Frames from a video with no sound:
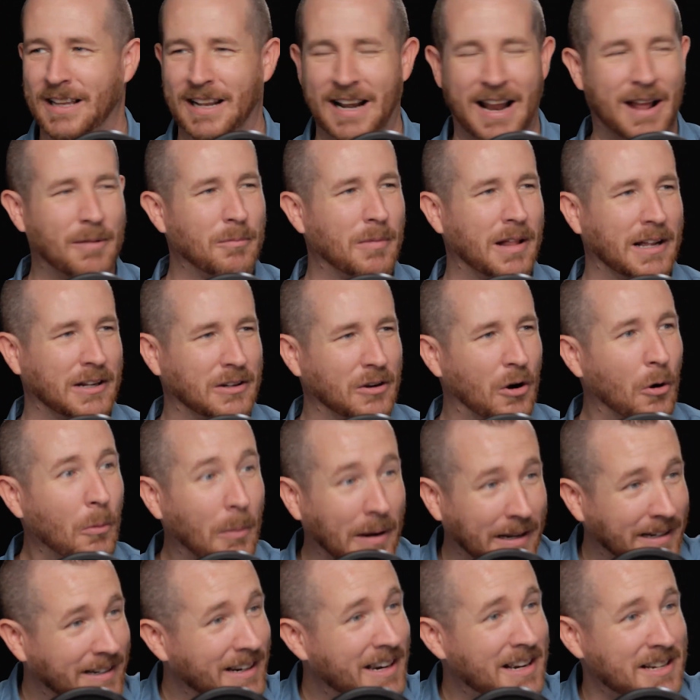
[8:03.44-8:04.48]
And I'm like, oh
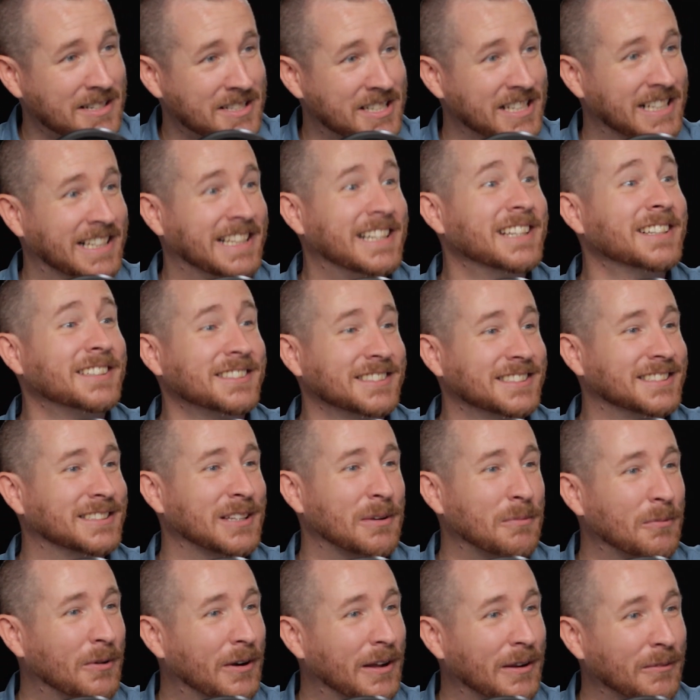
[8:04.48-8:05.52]
my gosh, he killed
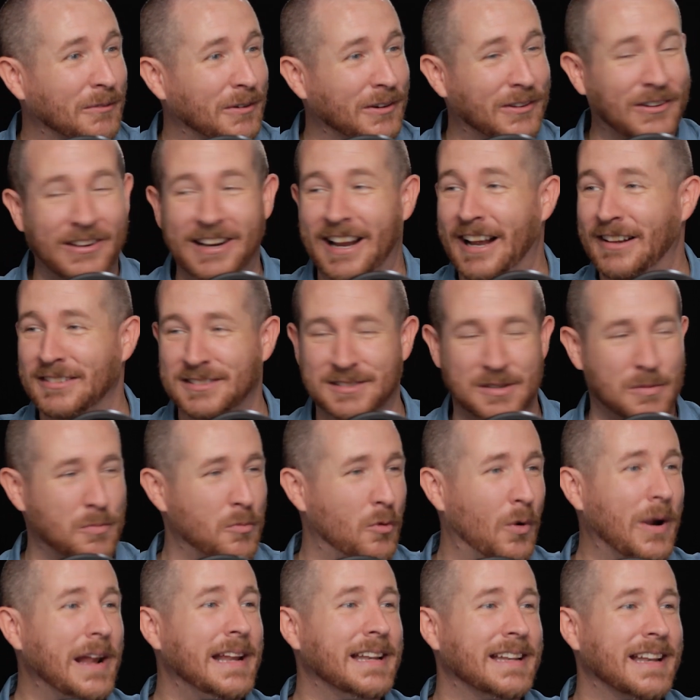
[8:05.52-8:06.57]
someone. We're gonna have some
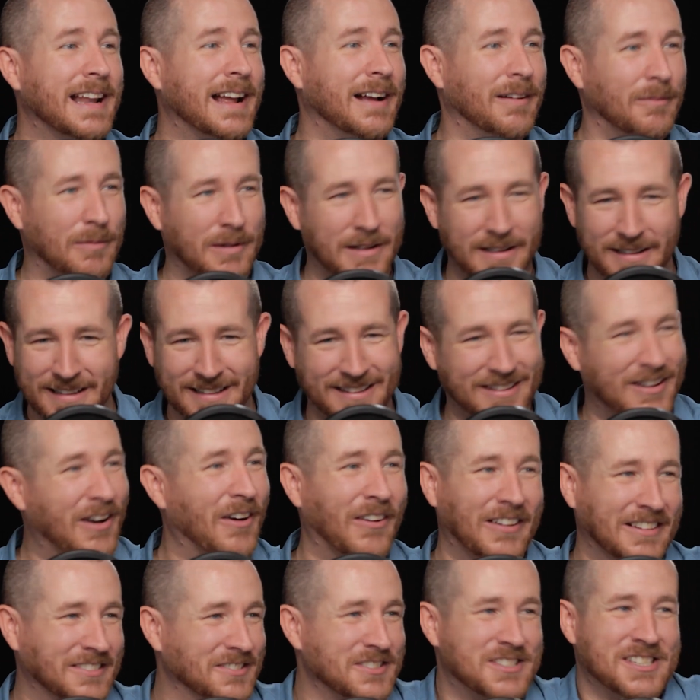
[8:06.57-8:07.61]
weight now. But
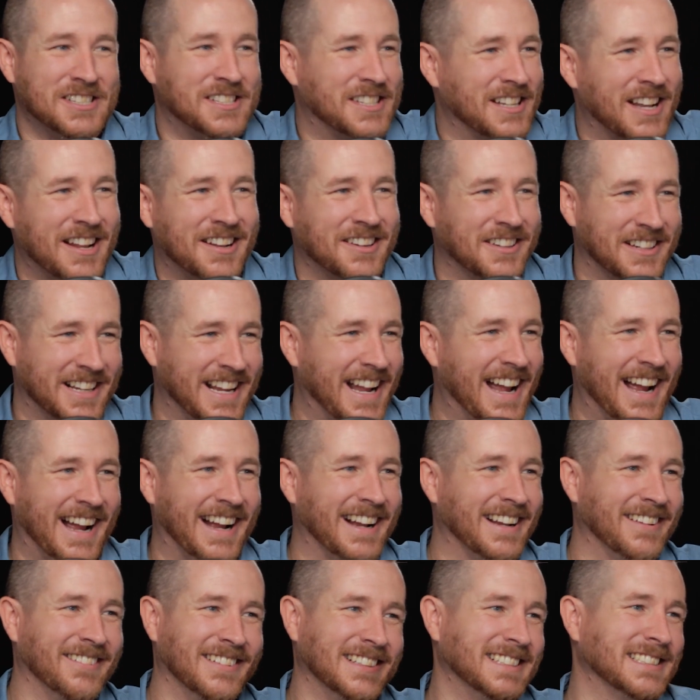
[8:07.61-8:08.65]
no, it was just another
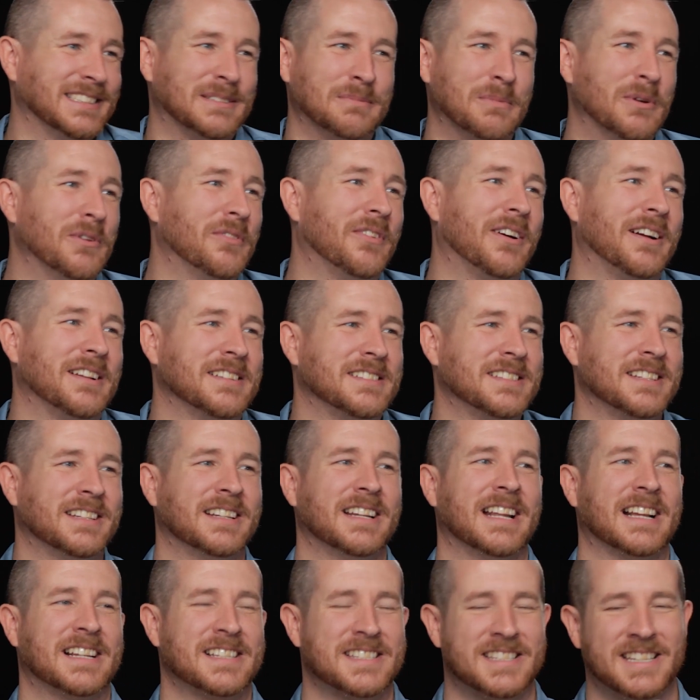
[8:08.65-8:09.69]
gag. We just move on to the
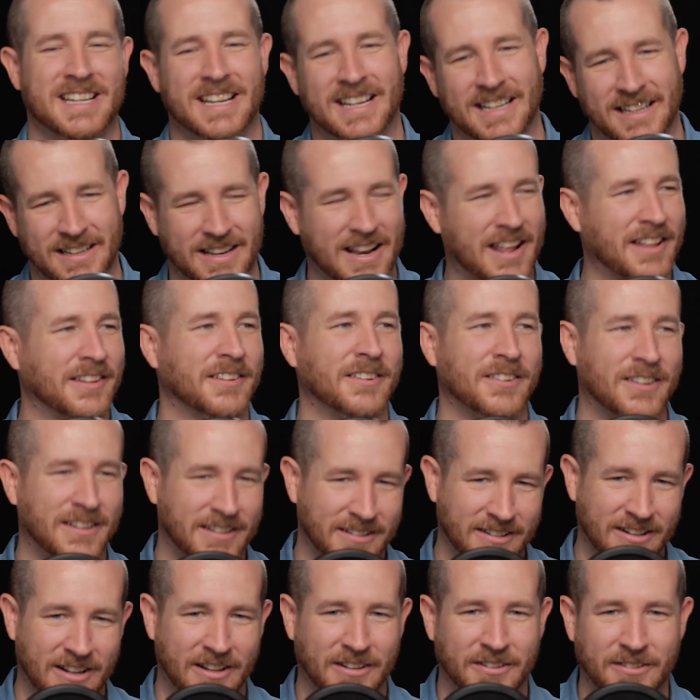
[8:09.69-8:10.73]
next thing, another
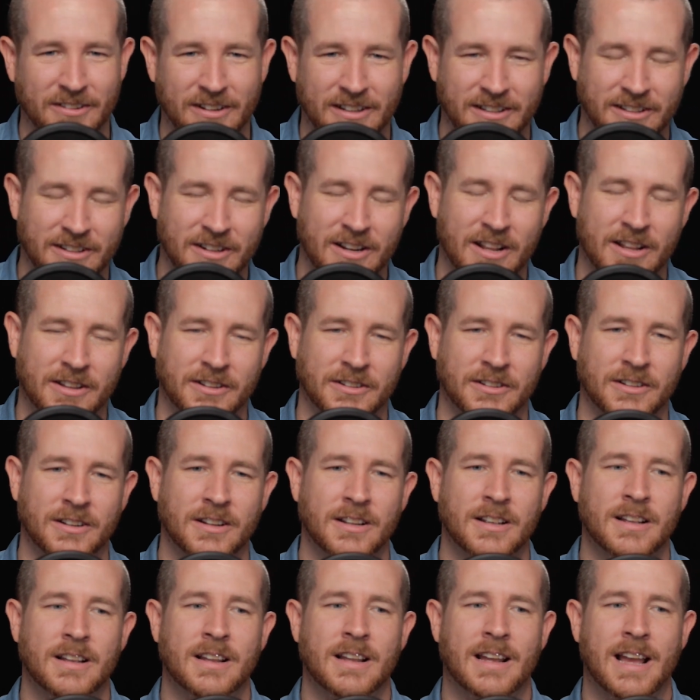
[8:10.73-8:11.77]
and another and another,
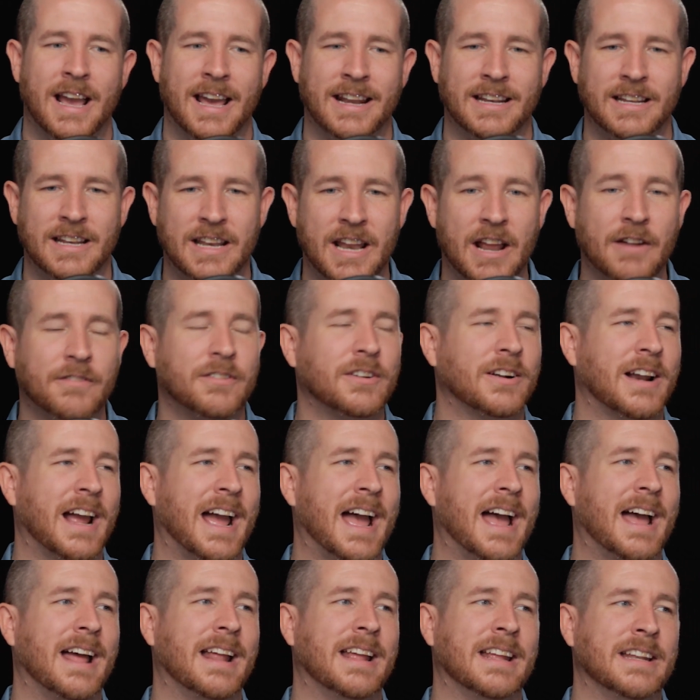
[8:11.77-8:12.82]
and it
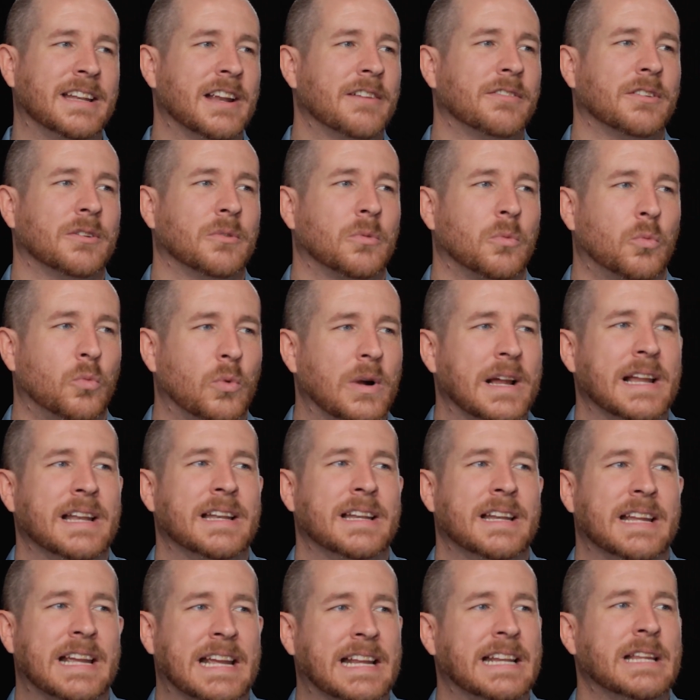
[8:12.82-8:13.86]
never
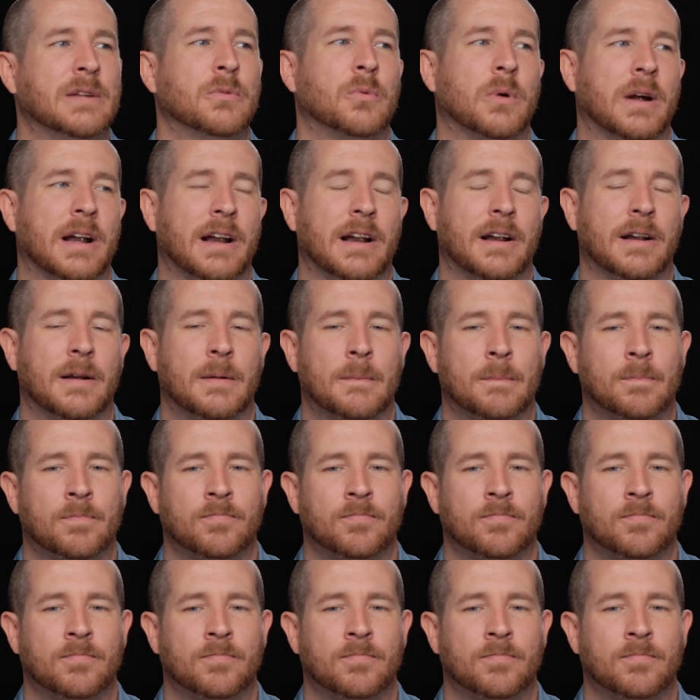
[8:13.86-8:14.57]
went anywhere.